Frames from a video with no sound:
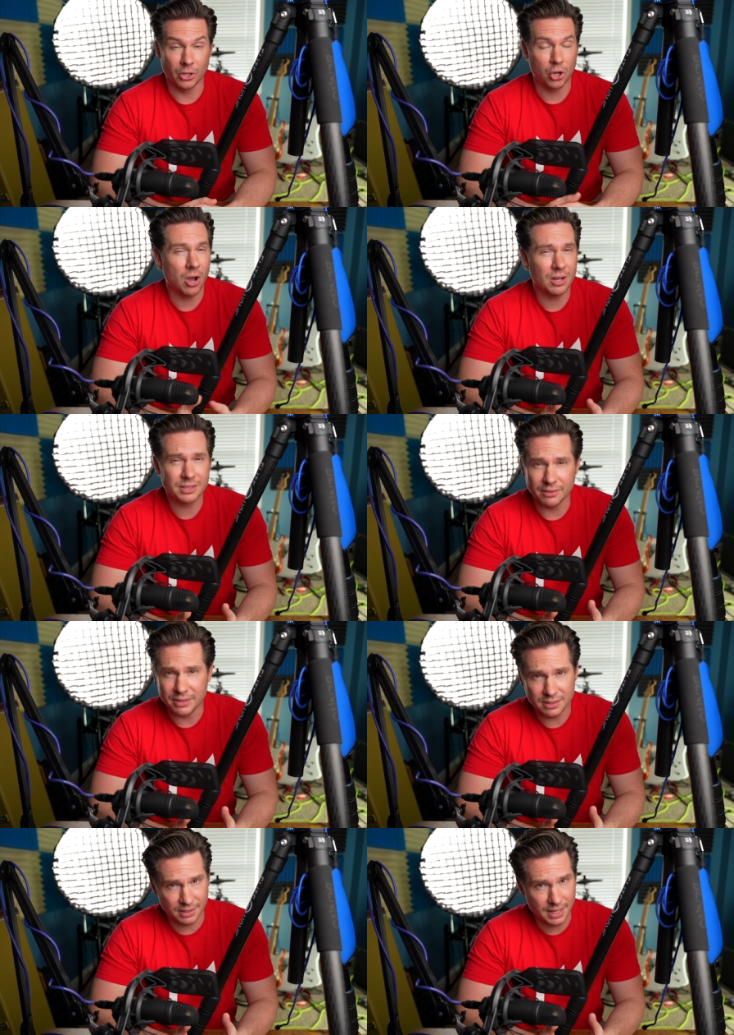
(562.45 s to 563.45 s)
The cost of
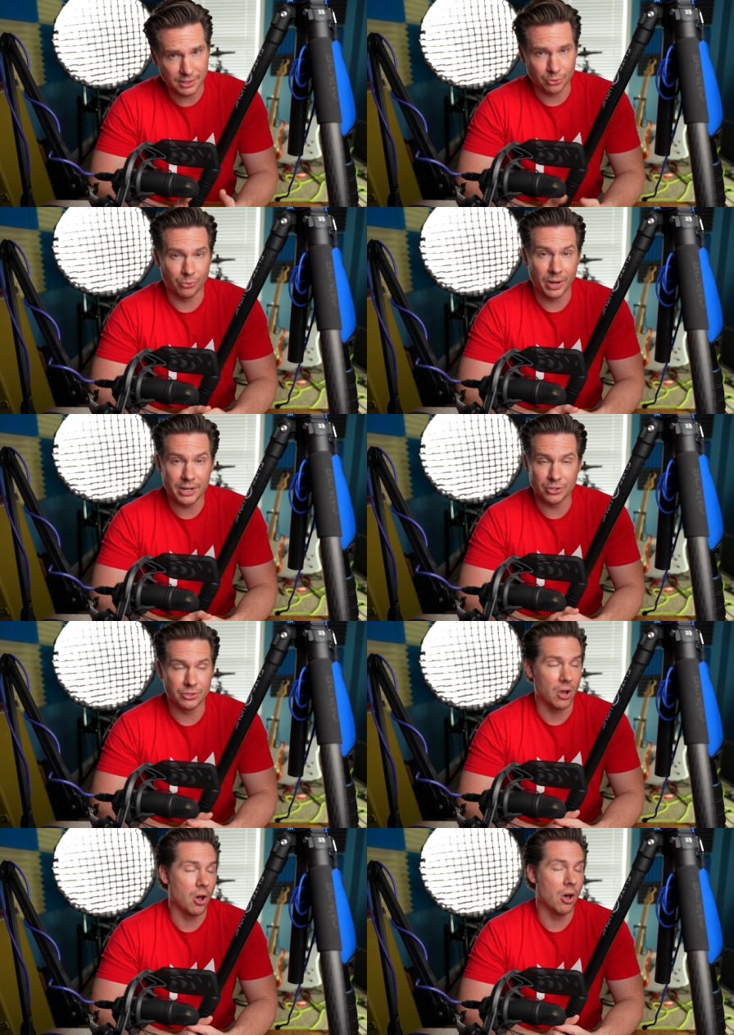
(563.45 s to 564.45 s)
these things
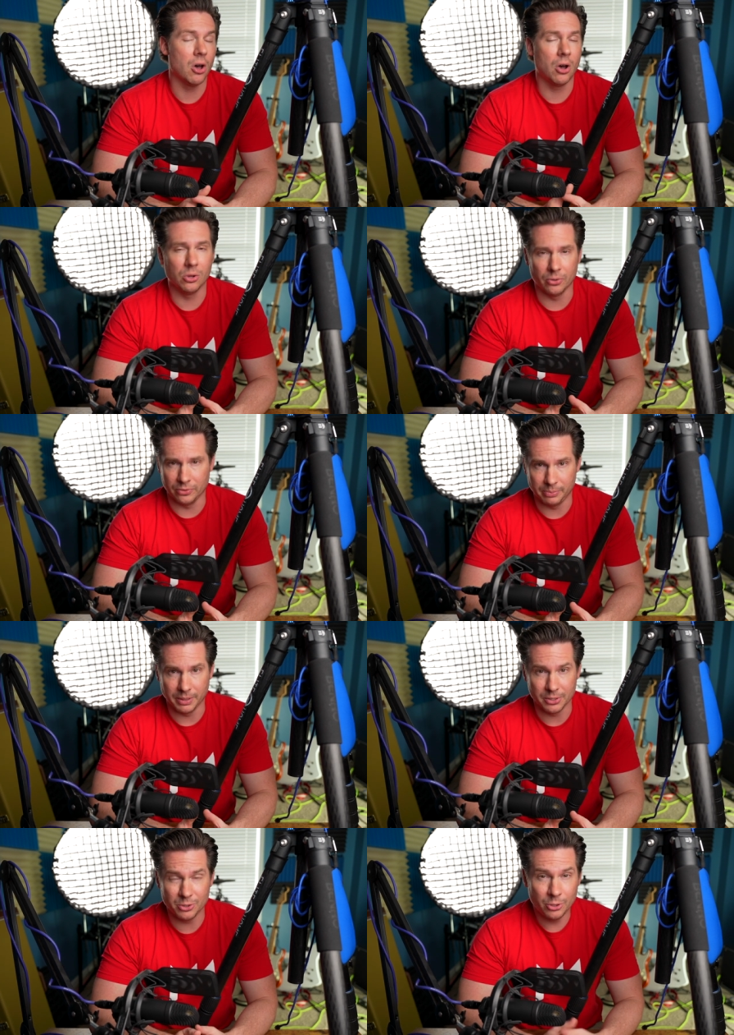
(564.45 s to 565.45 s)
ranges all over the place.